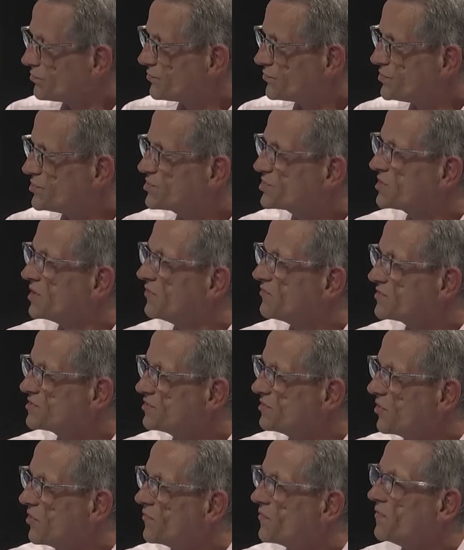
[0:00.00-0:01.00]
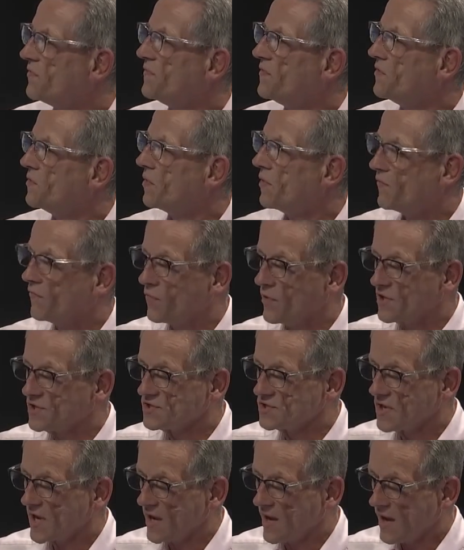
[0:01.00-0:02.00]
Just give us an overview of
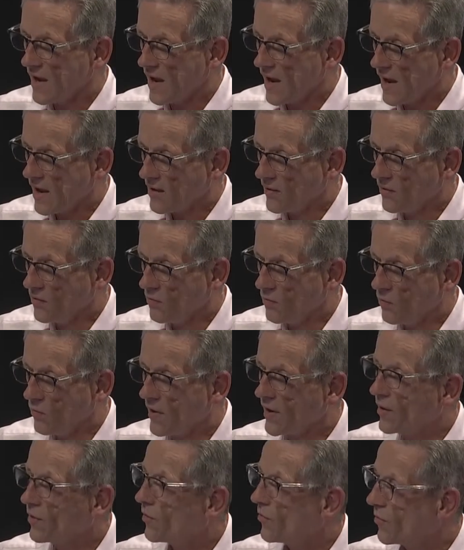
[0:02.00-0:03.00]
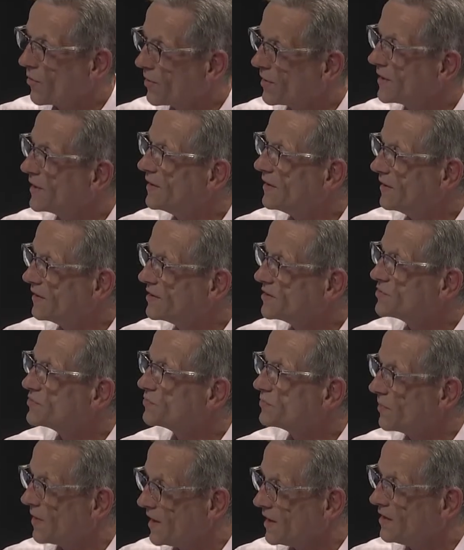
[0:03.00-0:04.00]
where Oregon is
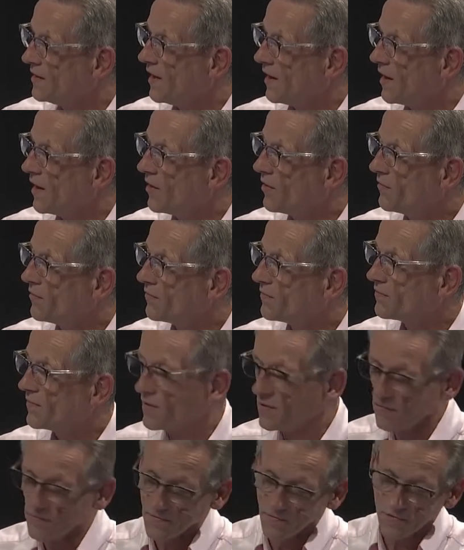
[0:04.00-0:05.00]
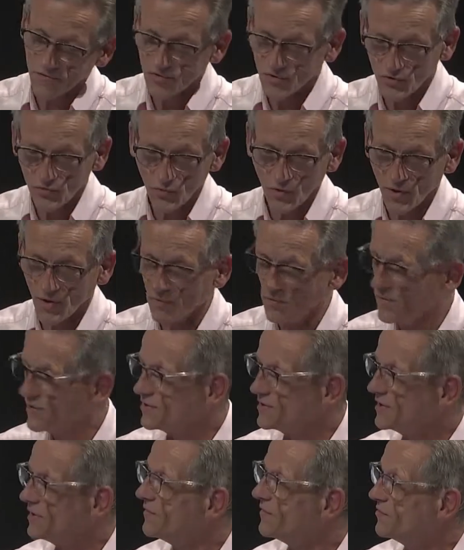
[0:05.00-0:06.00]
right now versus where it
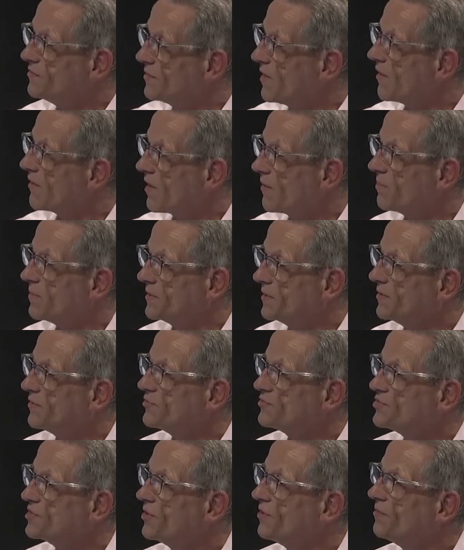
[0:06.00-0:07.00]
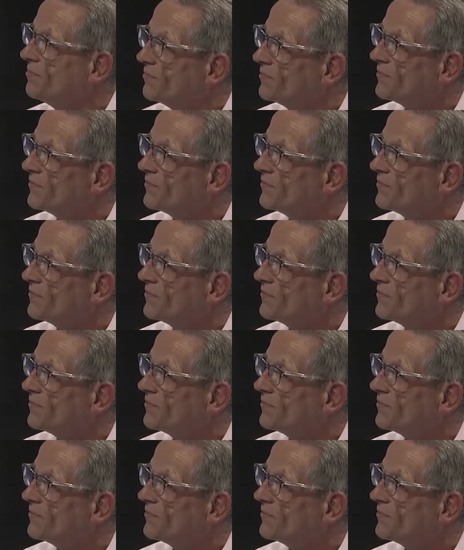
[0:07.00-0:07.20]
was even a couple of years ago.